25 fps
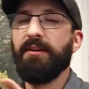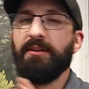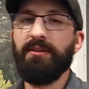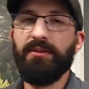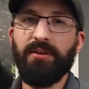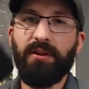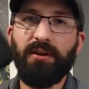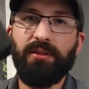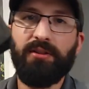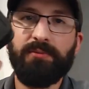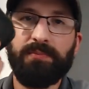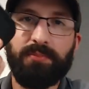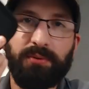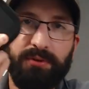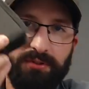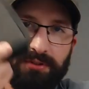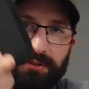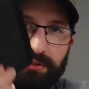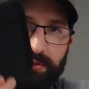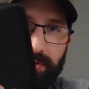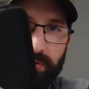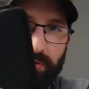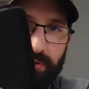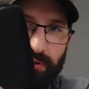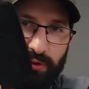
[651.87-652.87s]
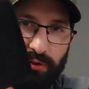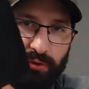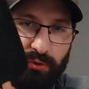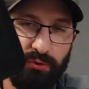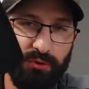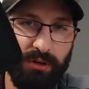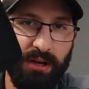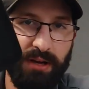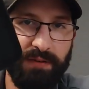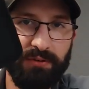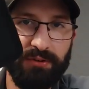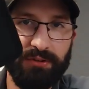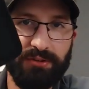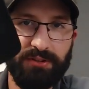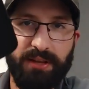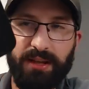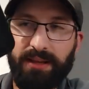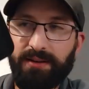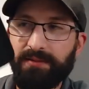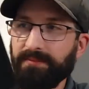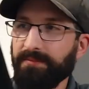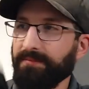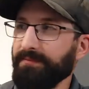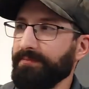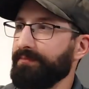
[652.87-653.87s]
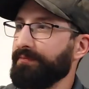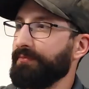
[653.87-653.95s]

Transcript: another precision screwdriver set